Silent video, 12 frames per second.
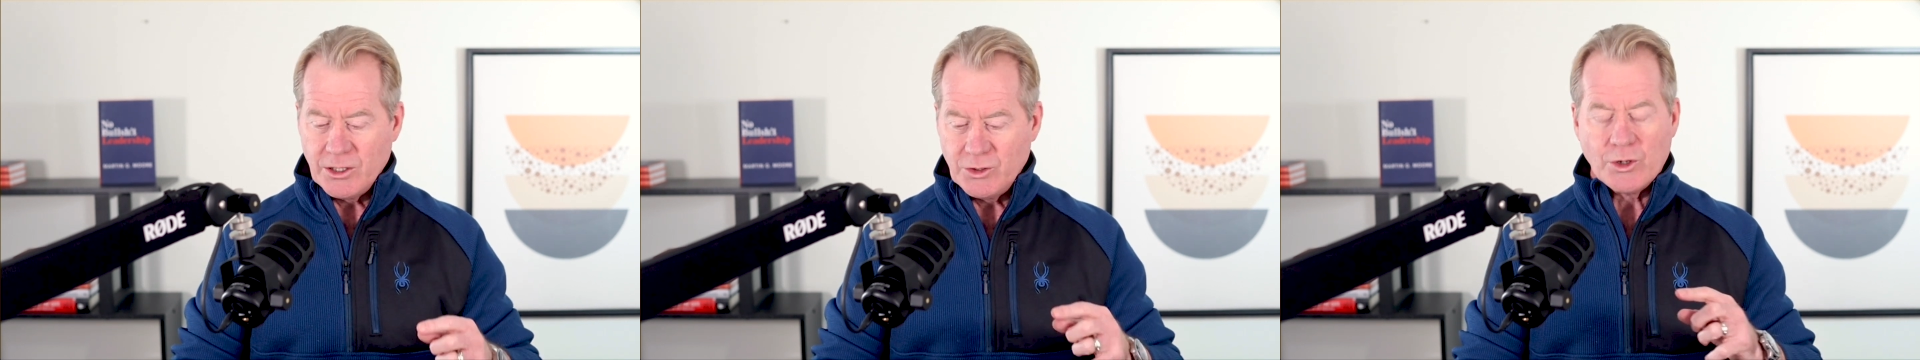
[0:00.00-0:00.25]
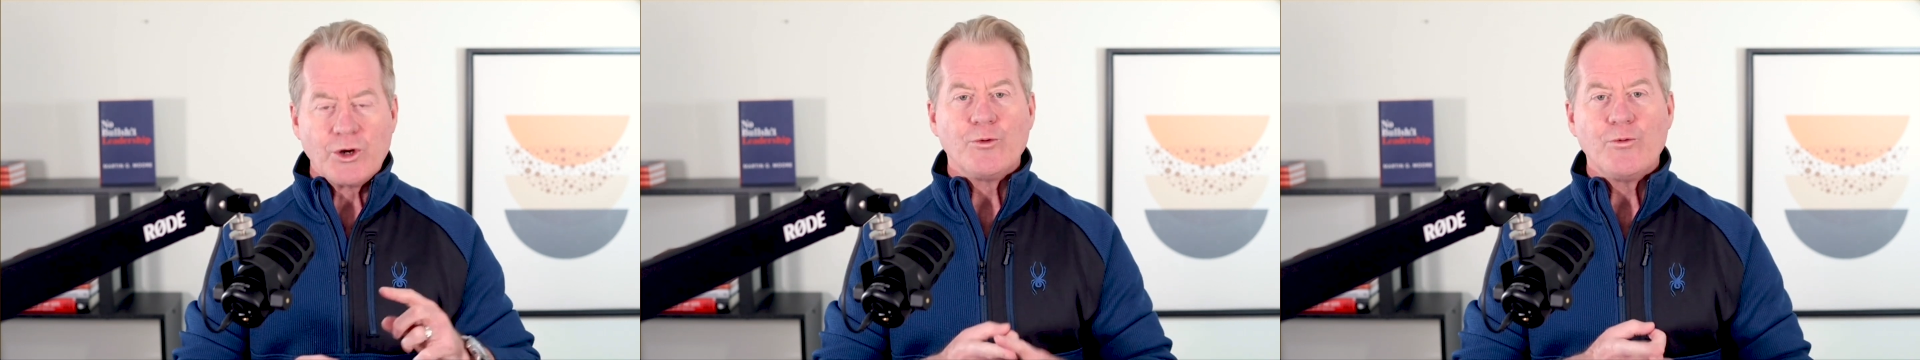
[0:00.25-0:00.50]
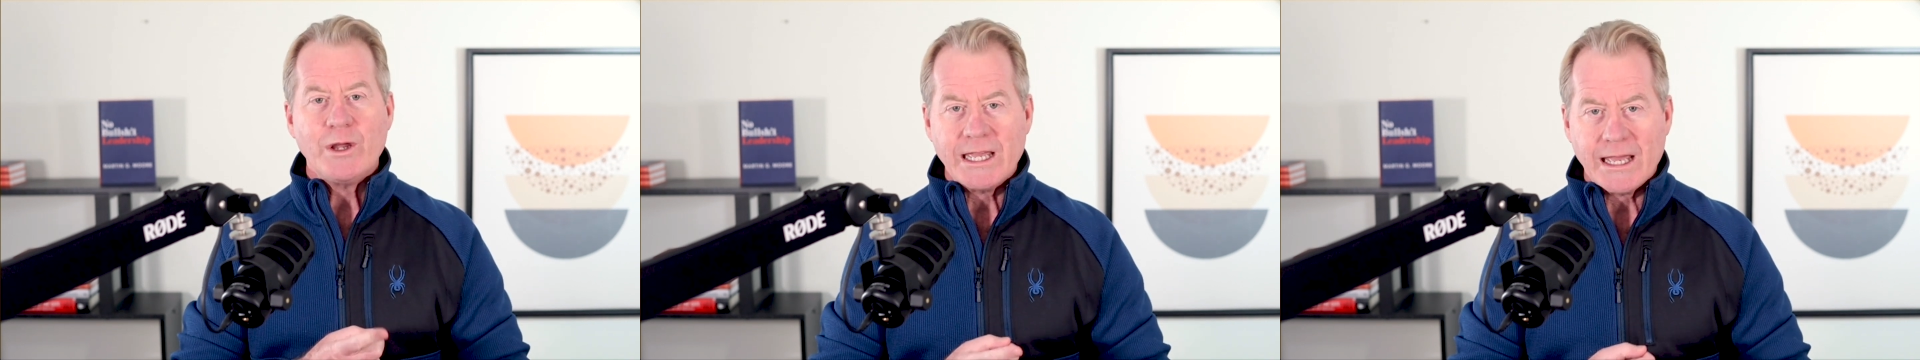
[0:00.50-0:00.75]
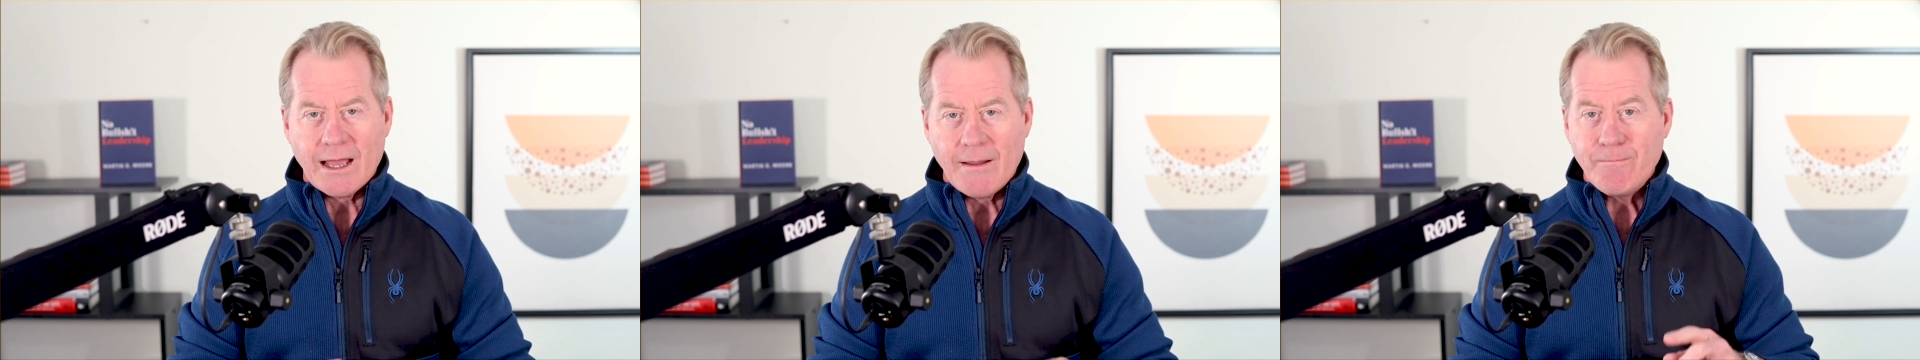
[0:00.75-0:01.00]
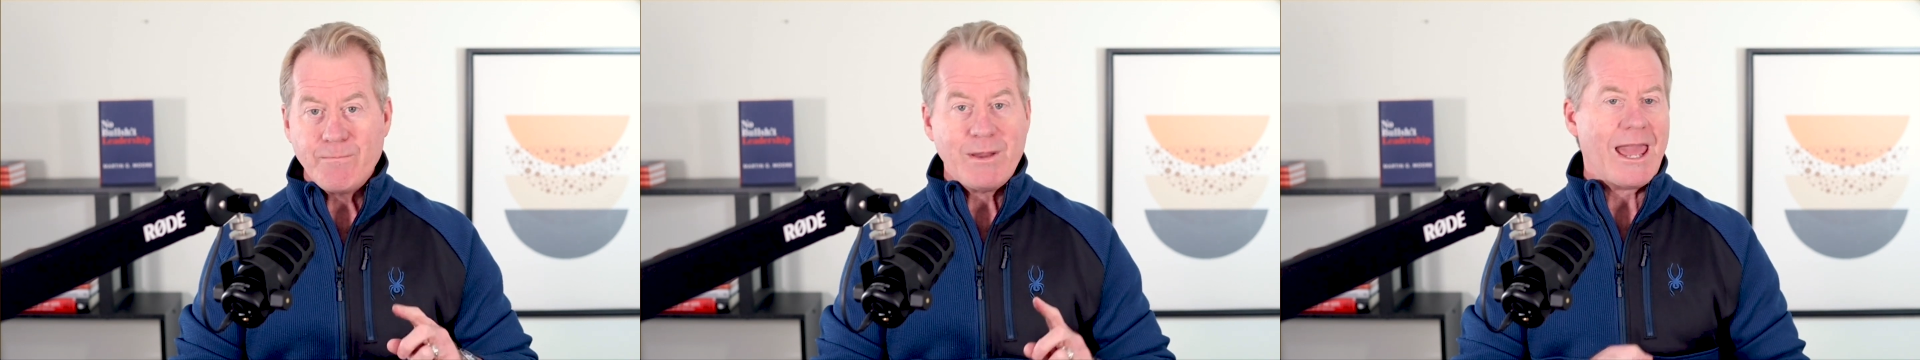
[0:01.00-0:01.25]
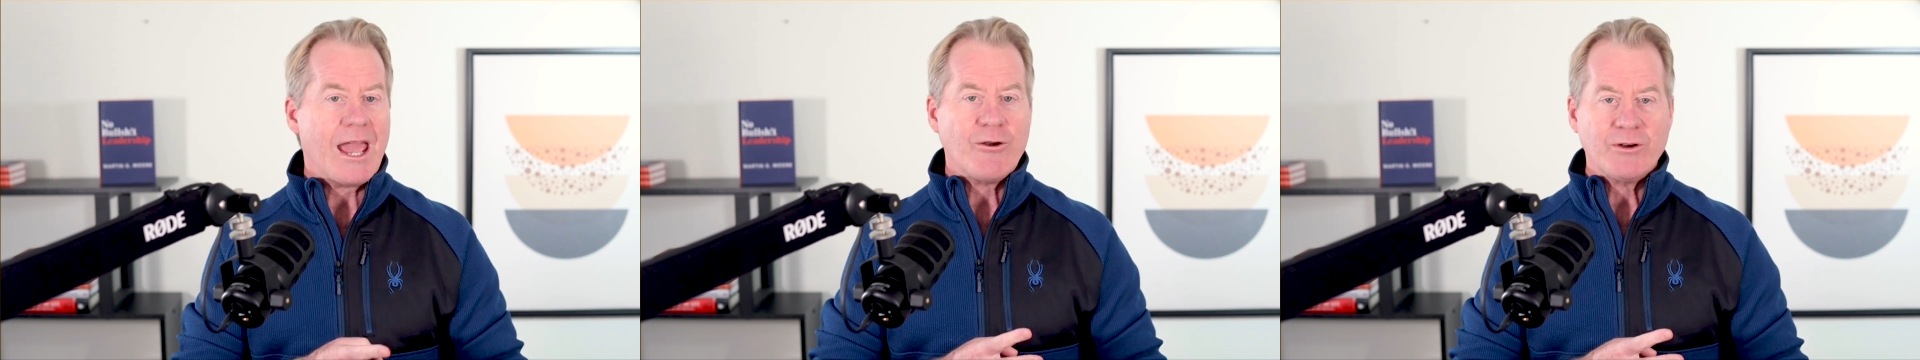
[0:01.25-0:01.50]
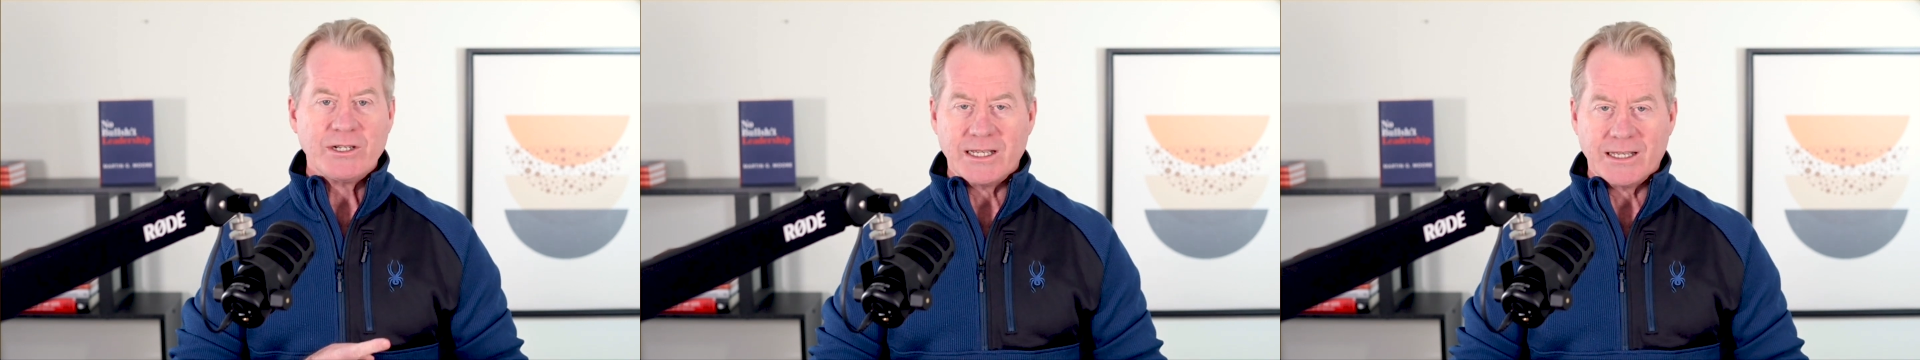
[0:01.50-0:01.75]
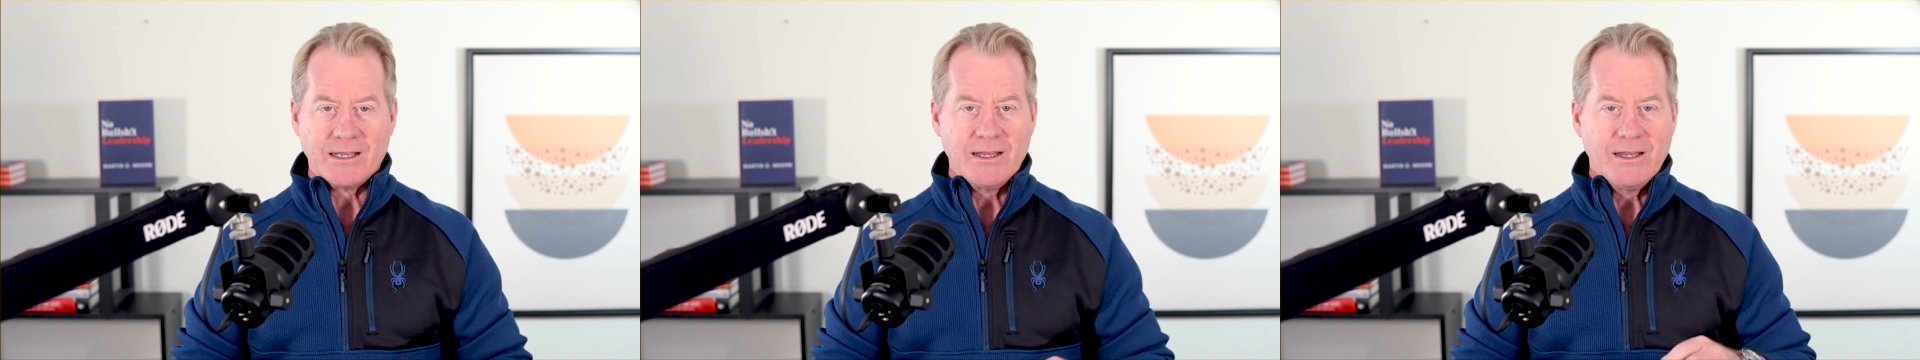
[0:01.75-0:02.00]
your career,
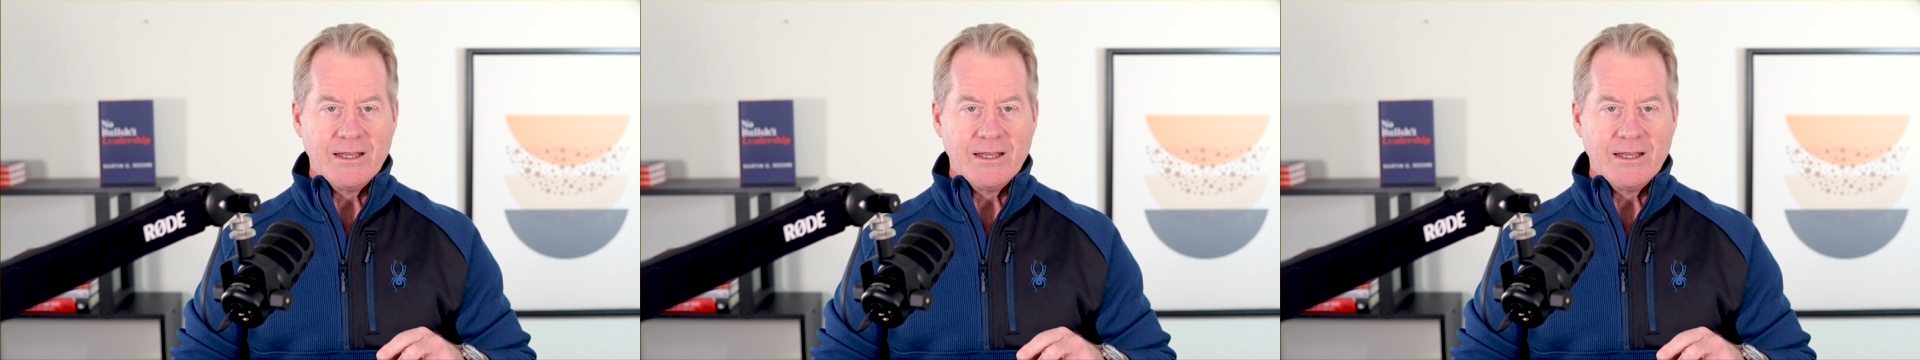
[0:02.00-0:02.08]
parenting,